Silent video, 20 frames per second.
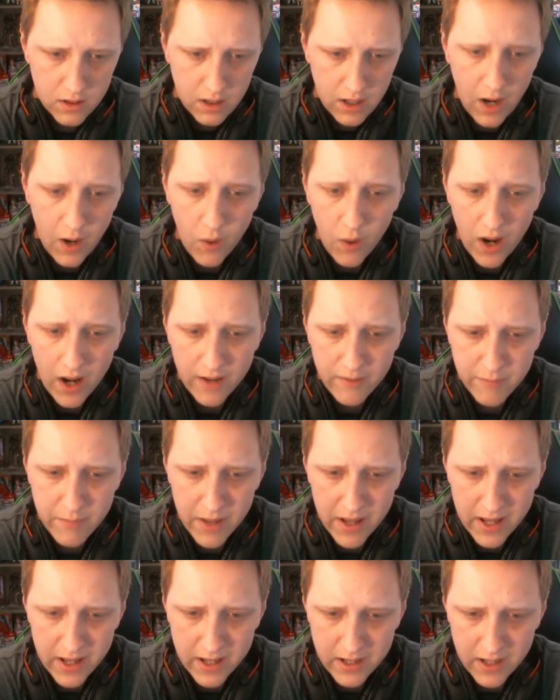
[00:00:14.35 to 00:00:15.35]
how I've
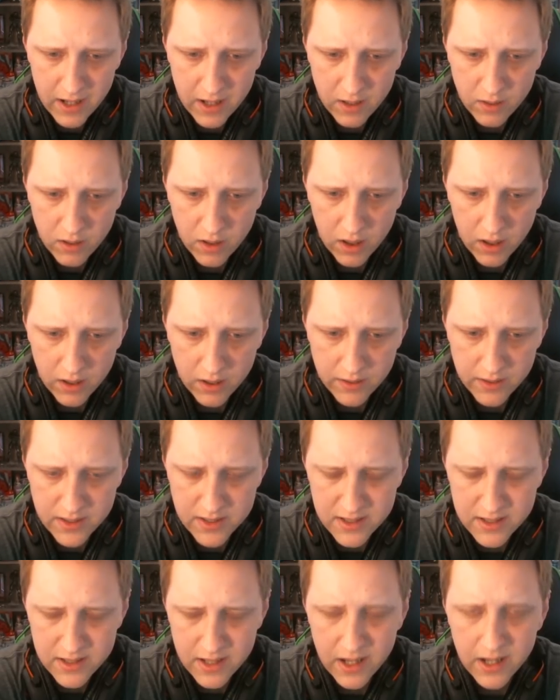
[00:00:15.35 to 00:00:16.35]
been and the
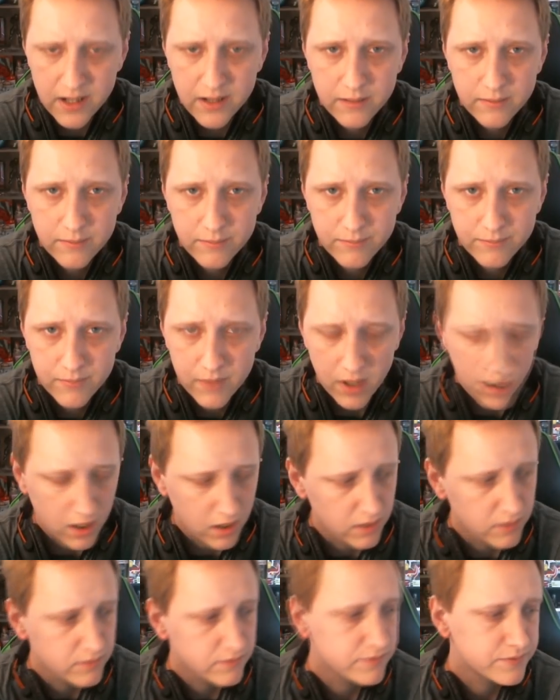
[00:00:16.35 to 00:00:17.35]
state
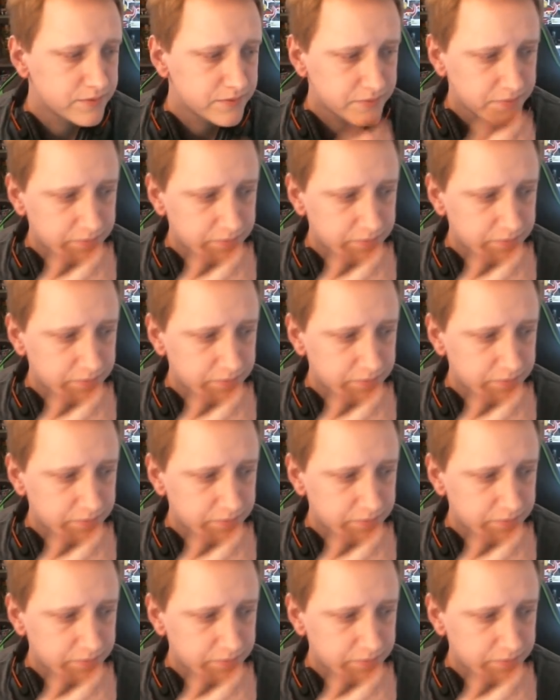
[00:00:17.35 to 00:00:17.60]
of